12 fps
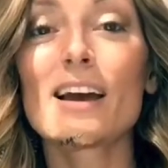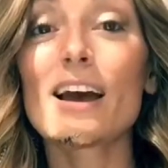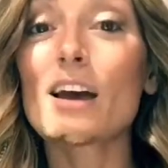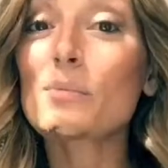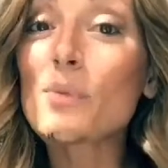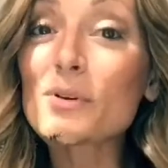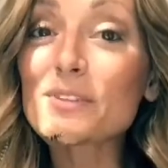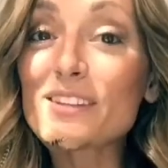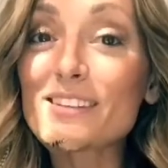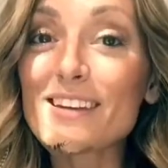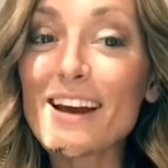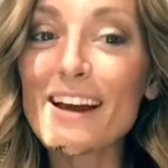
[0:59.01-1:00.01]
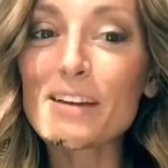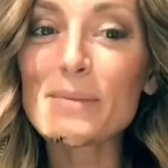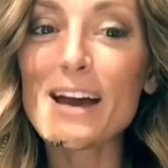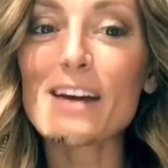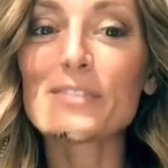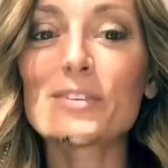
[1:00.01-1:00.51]
And most of the time
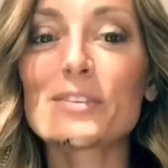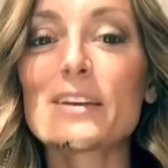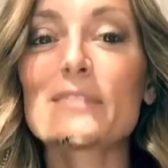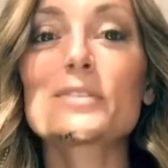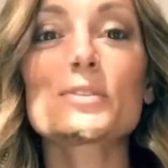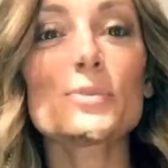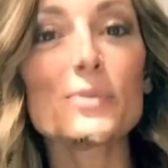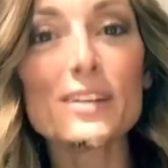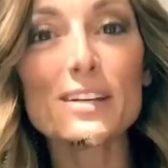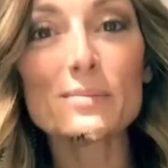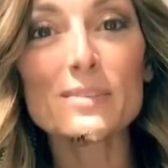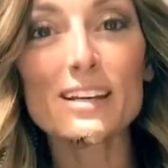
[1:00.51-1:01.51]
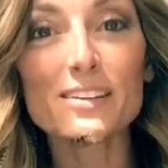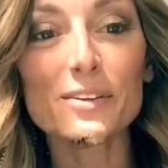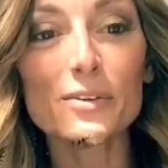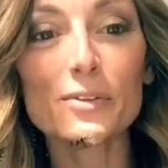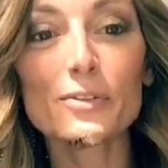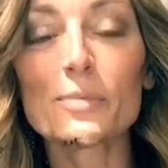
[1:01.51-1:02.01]
after they've screamed at
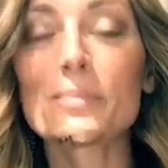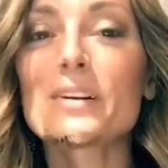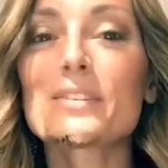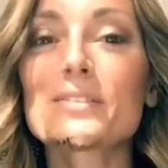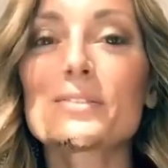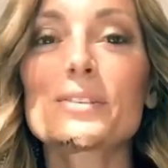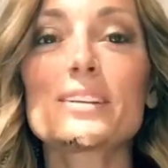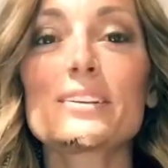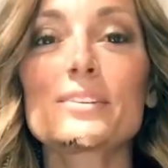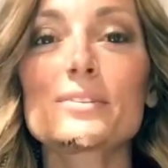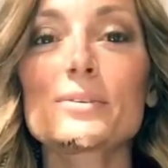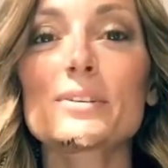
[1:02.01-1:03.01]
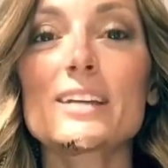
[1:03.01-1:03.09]
you for months or years or